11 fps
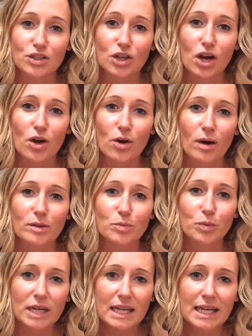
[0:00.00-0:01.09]
so I was
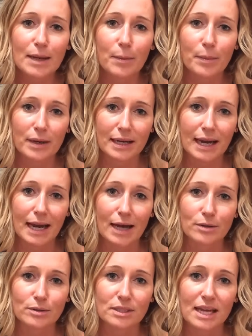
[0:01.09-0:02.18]
pretty burnt
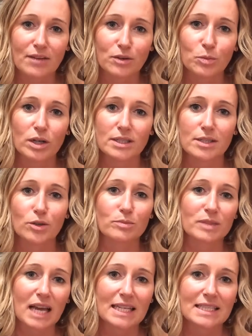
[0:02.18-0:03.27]
out having worked in
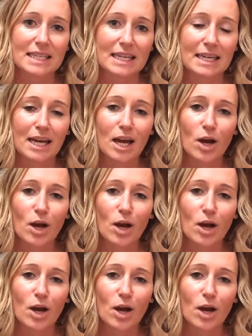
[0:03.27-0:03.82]
hospitality,